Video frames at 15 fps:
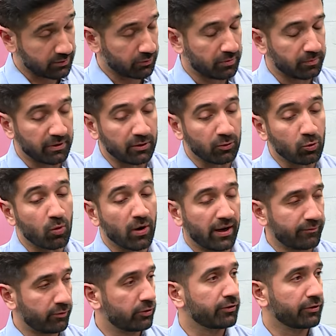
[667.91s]
you and me, who
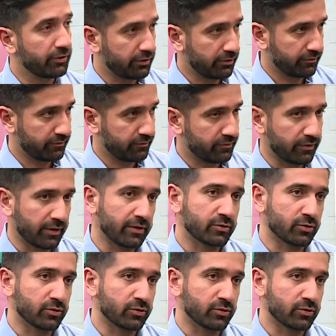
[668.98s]
have alternative, right?